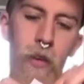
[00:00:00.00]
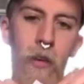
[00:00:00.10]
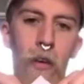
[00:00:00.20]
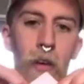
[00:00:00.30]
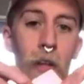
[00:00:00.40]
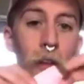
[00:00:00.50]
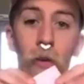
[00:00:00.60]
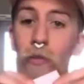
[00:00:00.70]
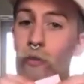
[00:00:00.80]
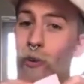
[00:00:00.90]
And then
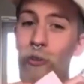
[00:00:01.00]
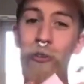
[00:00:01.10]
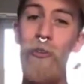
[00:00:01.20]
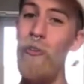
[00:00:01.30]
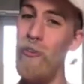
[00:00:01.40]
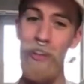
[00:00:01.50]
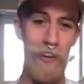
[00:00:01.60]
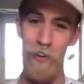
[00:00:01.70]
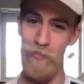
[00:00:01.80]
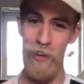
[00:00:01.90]
unfold all that
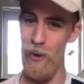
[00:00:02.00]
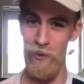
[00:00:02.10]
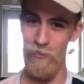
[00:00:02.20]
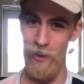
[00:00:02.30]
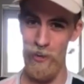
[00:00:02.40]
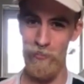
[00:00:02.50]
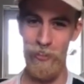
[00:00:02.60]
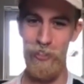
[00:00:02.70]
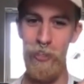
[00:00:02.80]
lovely hard work you've just done,